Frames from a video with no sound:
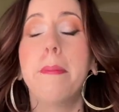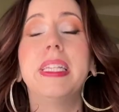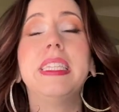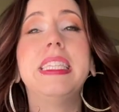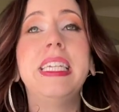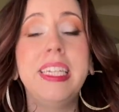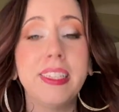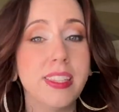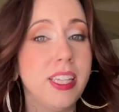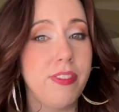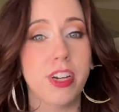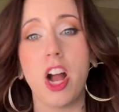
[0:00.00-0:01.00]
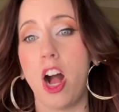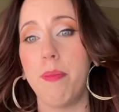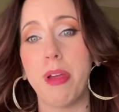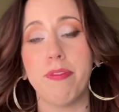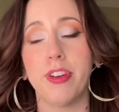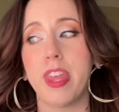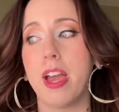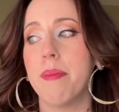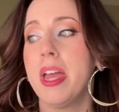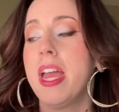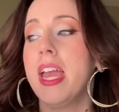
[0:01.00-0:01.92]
please leave a comment for them.